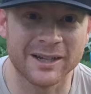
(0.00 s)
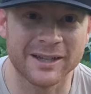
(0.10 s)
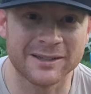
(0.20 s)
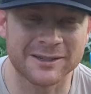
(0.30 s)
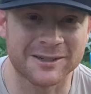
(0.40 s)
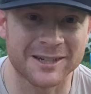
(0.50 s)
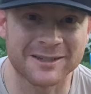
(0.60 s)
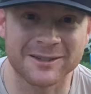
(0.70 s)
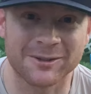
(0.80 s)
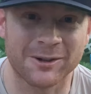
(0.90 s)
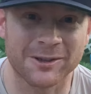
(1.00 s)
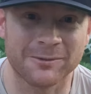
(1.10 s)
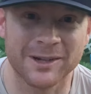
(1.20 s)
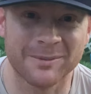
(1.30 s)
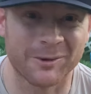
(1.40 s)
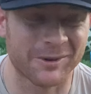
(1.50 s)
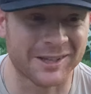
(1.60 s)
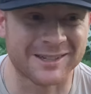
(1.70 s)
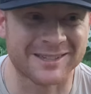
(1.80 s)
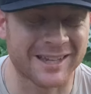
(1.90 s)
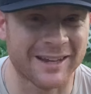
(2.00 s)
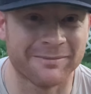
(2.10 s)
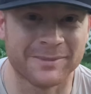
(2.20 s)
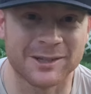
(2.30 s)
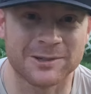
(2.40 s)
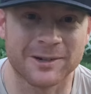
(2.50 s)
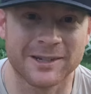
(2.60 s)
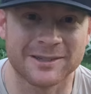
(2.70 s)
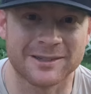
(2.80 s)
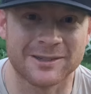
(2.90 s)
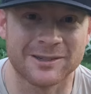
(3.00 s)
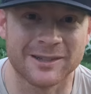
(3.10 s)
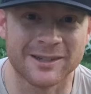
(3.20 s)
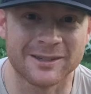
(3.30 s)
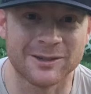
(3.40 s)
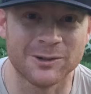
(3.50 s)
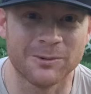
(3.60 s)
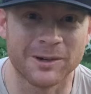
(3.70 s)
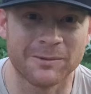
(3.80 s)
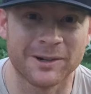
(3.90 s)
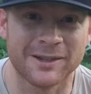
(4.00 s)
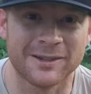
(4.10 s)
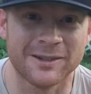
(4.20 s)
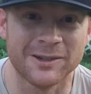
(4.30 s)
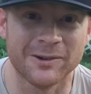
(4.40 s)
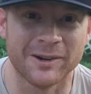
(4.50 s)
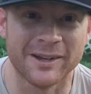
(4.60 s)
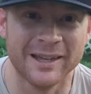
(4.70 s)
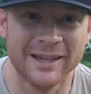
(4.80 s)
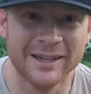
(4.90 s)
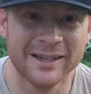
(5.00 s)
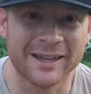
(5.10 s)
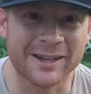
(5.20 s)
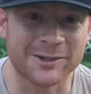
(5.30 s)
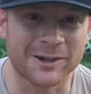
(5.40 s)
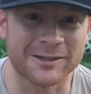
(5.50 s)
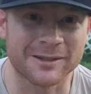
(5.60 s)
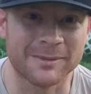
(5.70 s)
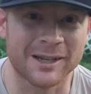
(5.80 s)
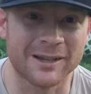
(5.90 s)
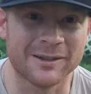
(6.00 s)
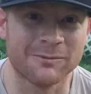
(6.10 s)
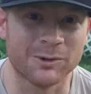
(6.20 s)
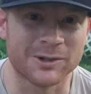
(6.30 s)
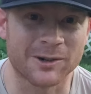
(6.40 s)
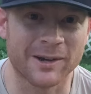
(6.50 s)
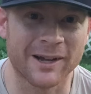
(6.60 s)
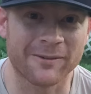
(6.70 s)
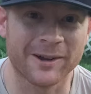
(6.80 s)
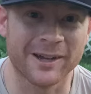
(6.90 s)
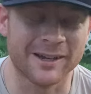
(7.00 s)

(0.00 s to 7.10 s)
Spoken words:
suggestions along the way, but really just gave him the trust to do what he wanted to do, and trust him that it would turn out right.